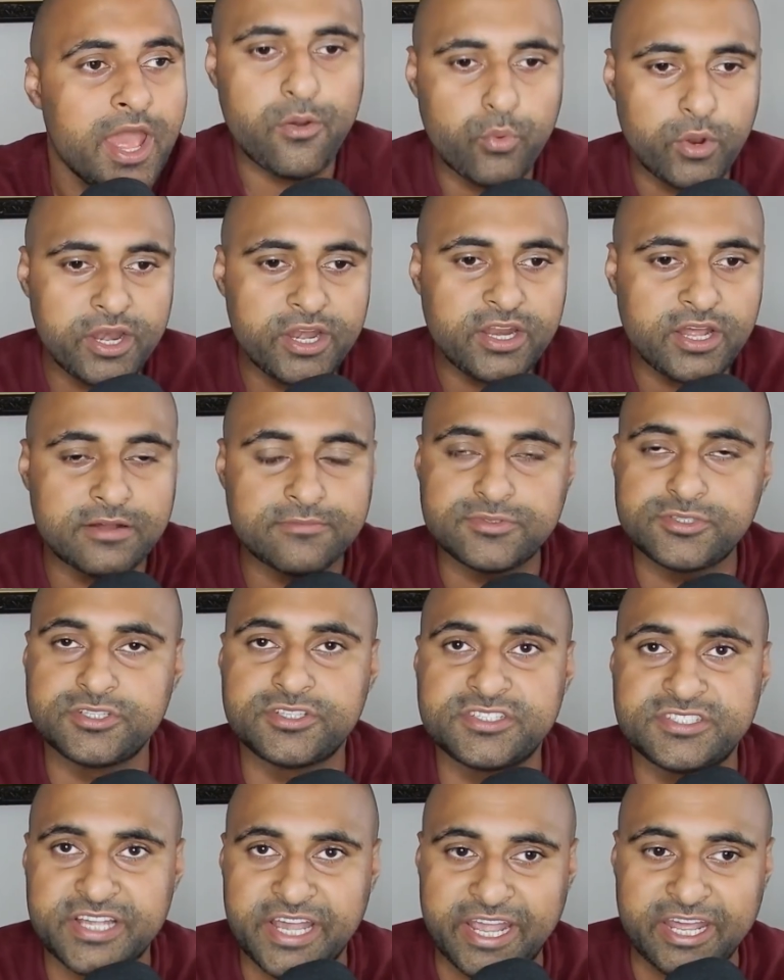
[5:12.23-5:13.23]
And when it comes
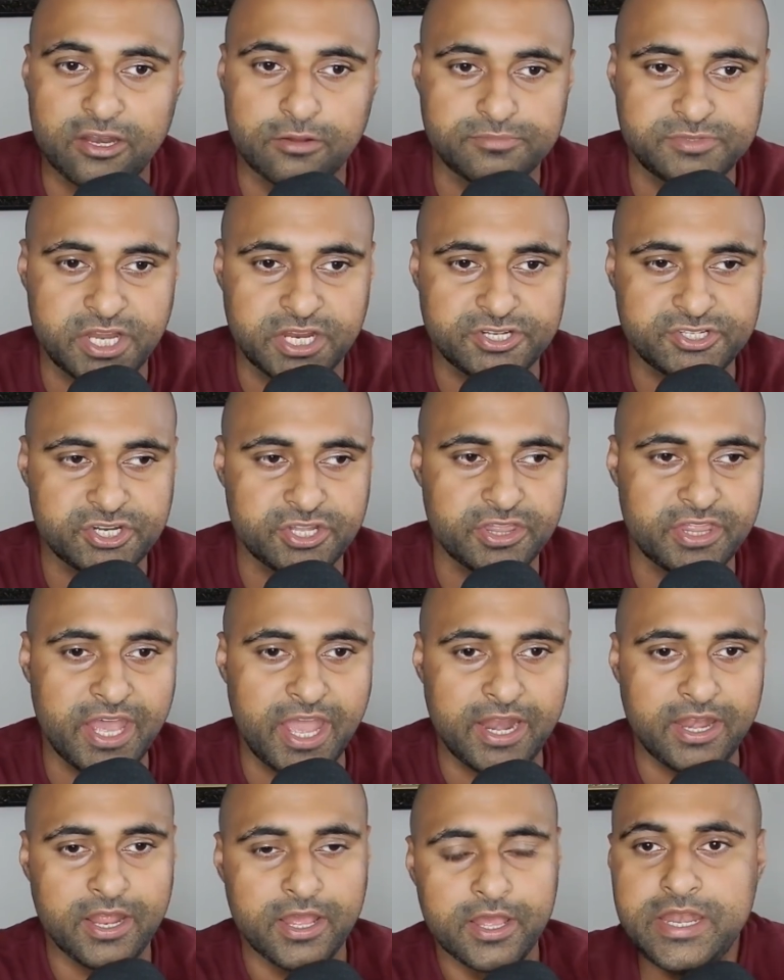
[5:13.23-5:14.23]
to the second objection,
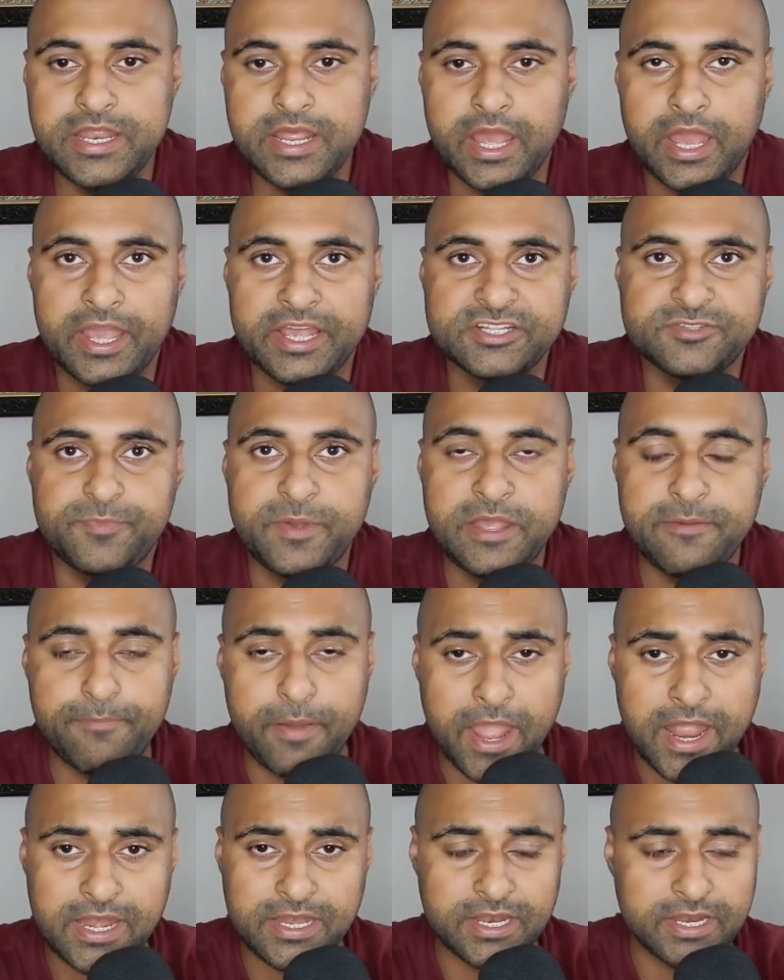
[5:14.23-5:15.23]
that India is being
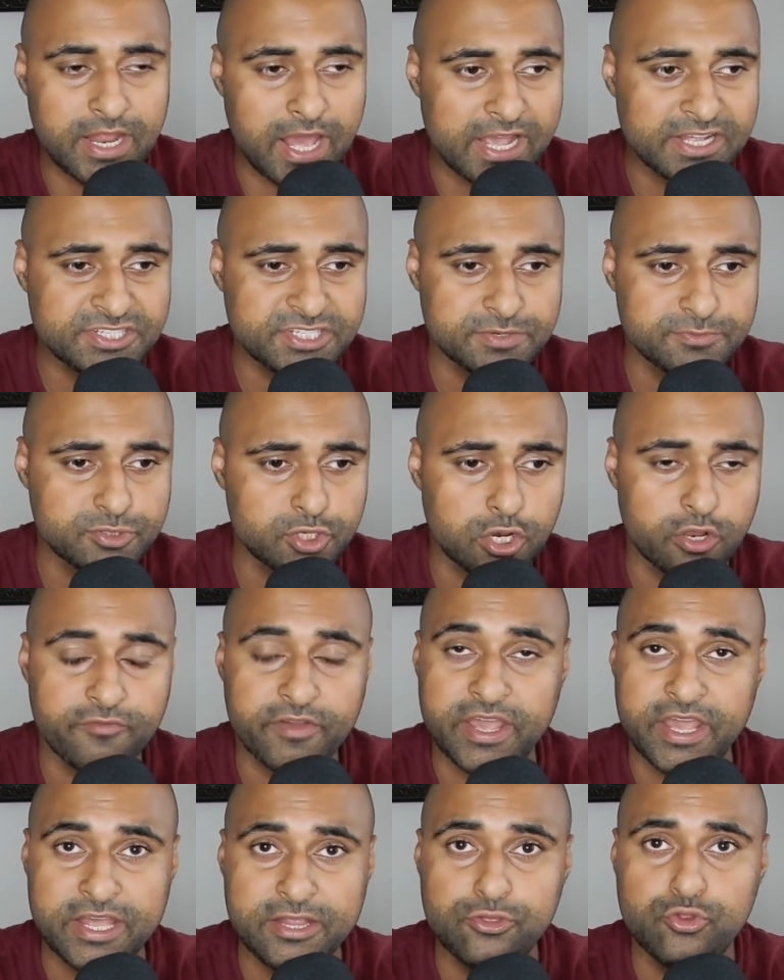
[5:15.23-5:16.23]
painted as some sort
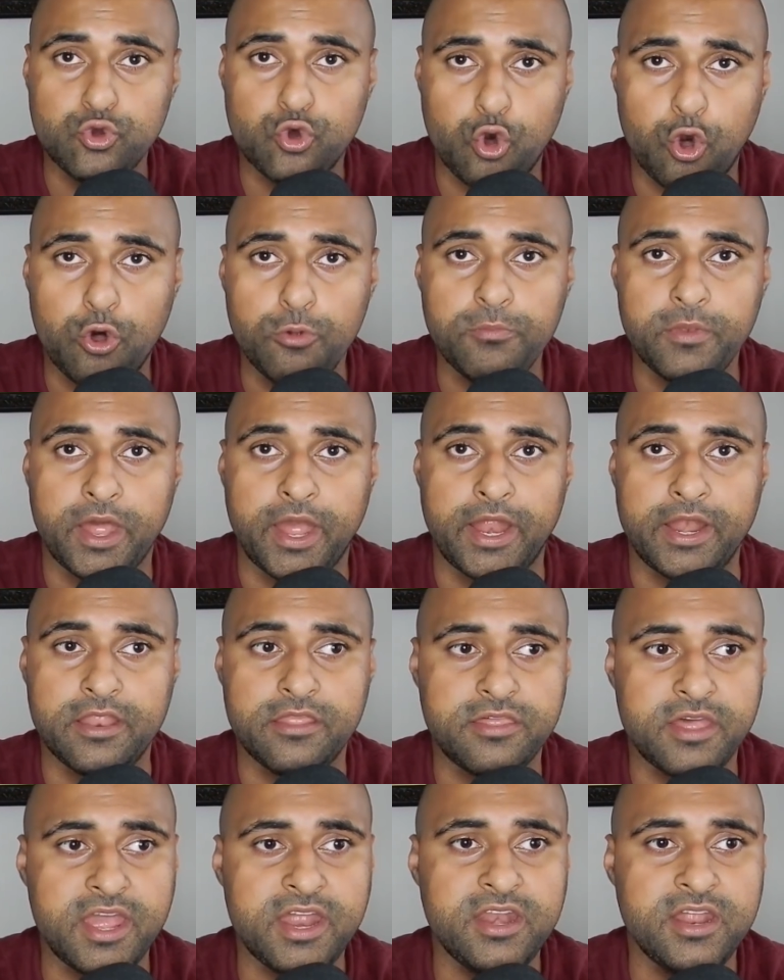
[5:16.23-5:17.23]
of a Hindu
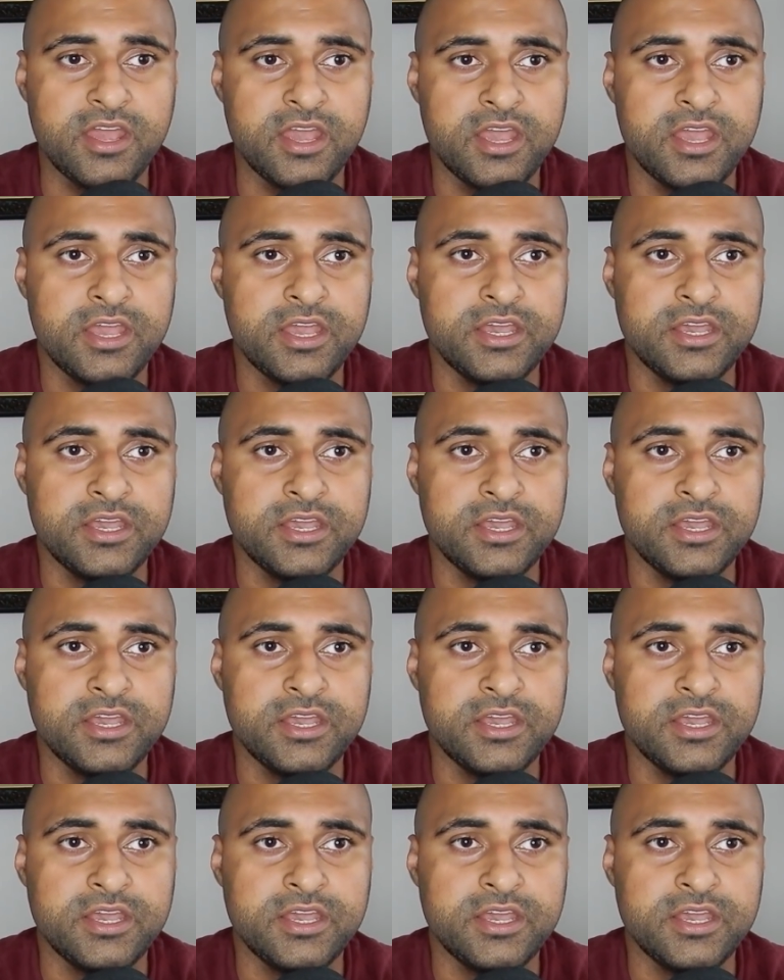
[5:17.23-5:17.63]
homeland, then